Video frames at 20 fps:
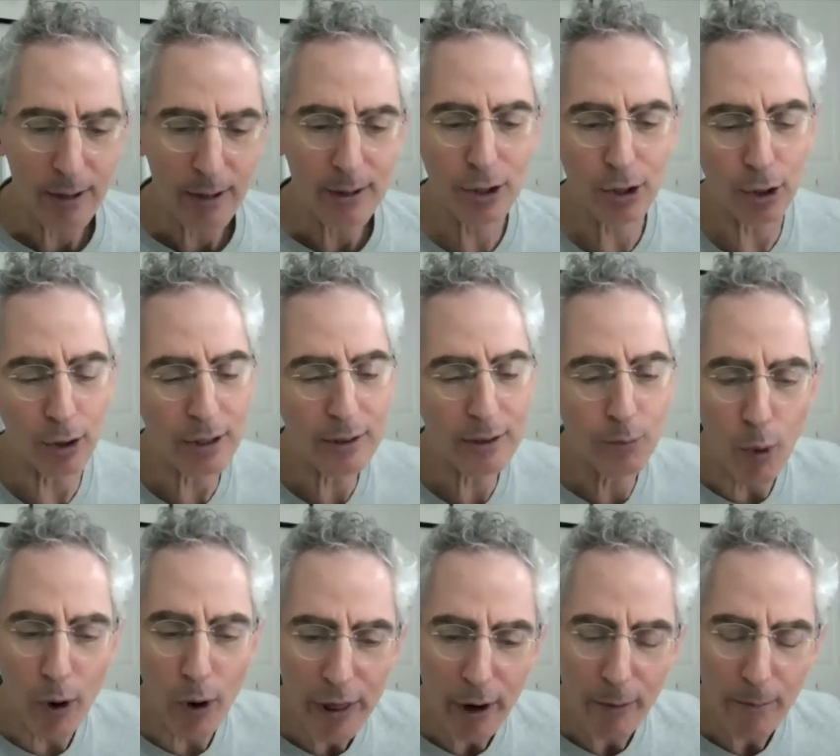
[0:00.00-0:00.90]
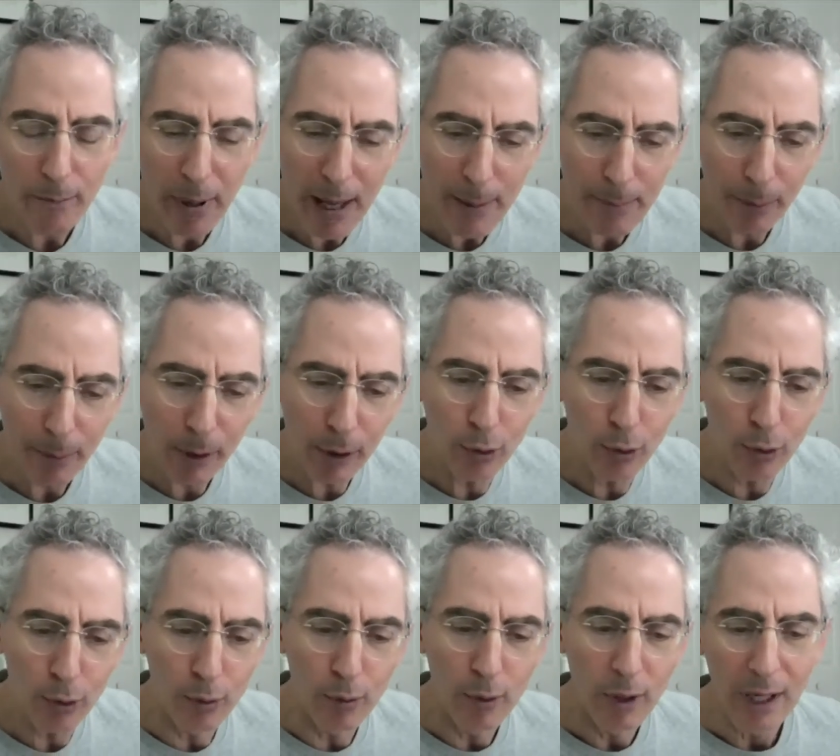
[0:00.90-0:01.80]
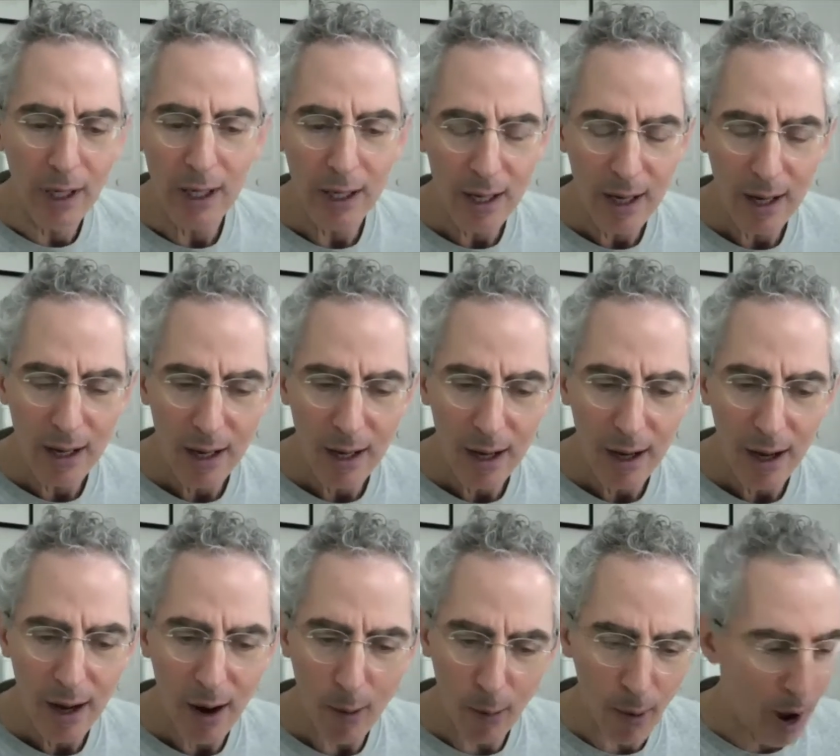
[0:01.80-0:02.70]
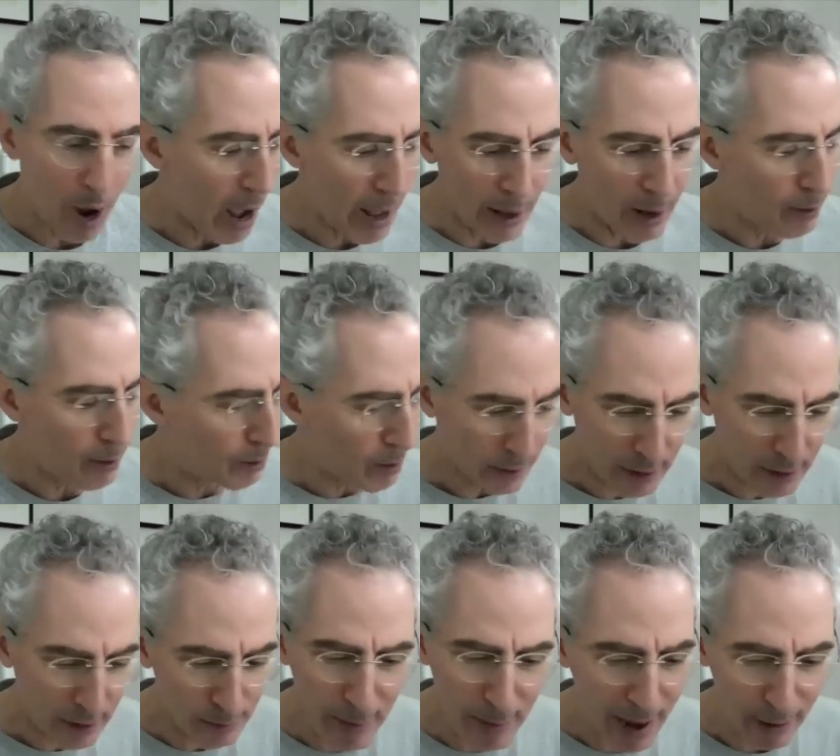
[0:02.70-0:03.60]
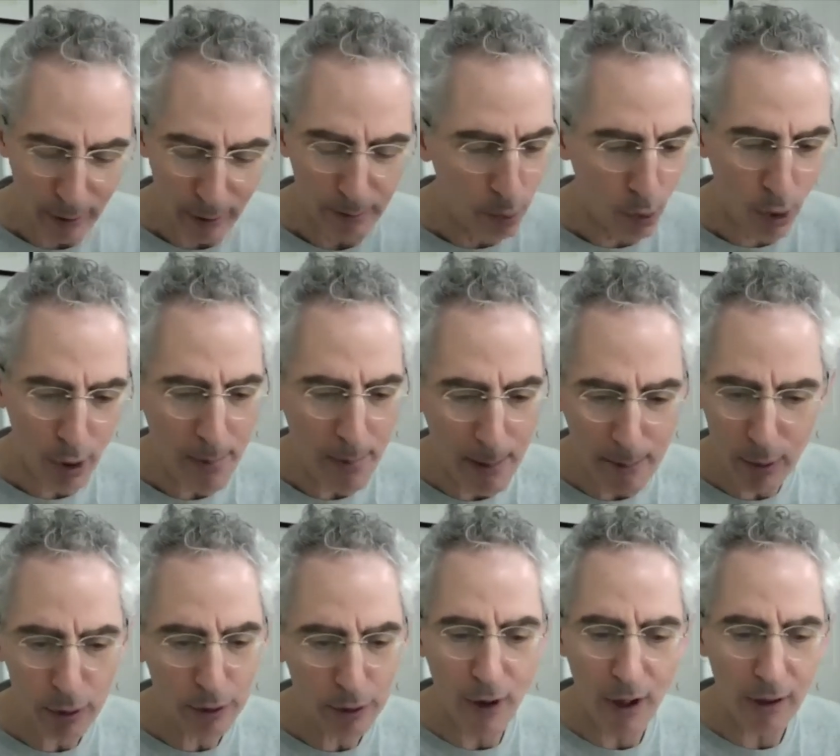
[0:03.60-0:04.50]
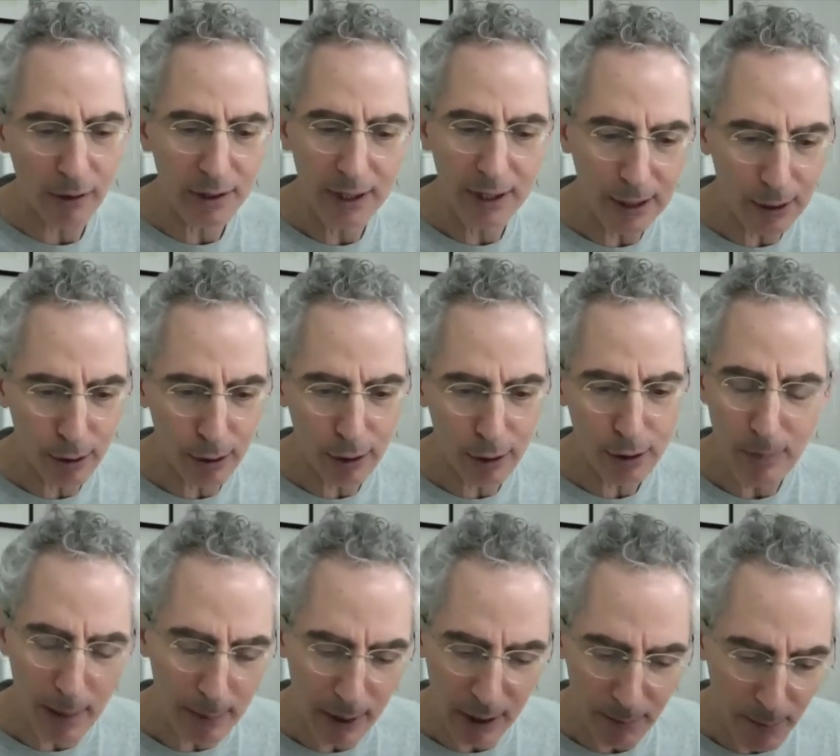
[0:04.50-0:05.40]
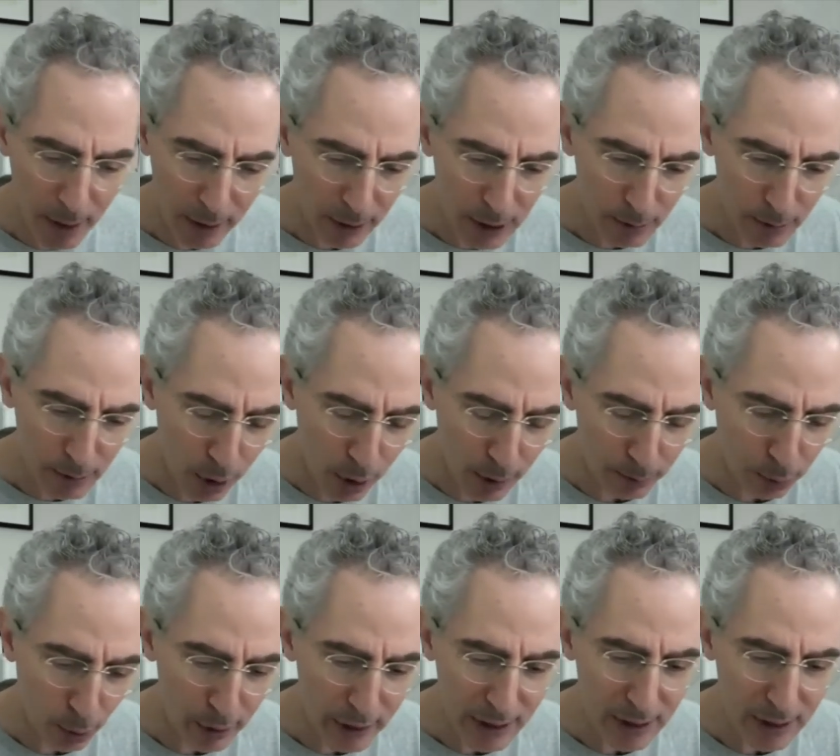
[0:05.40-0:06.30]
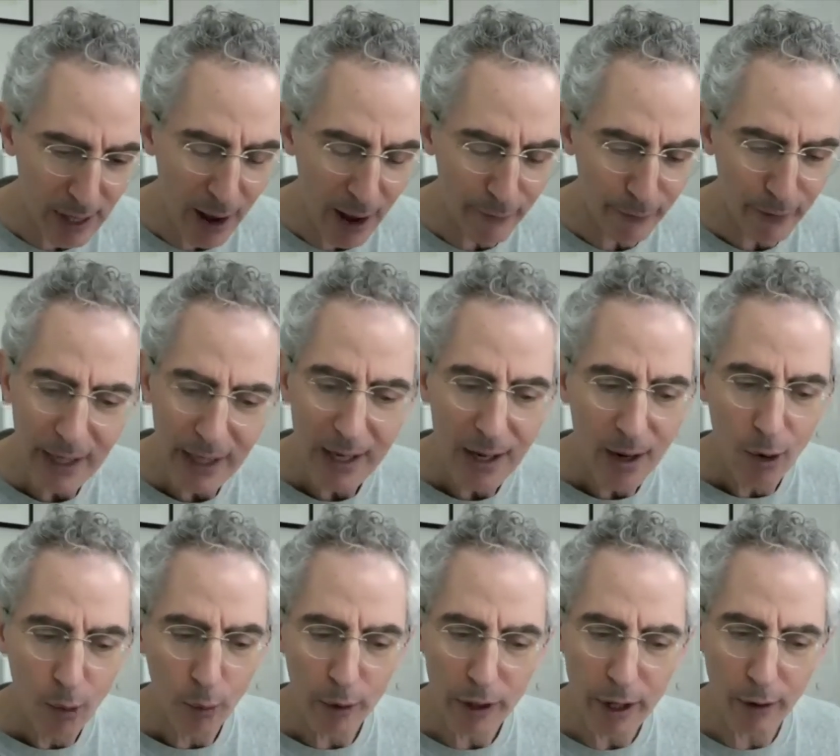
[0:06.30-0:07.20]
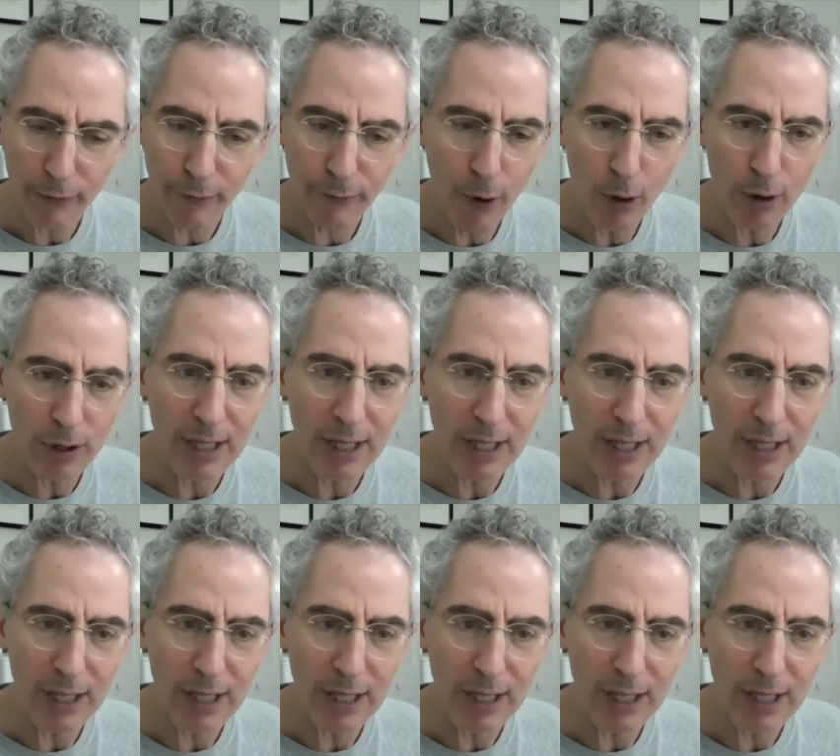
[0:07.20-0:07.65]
So were there people who Uh, it doesn't matter, board members, volunteers, maybe among the small employee staff, were there folks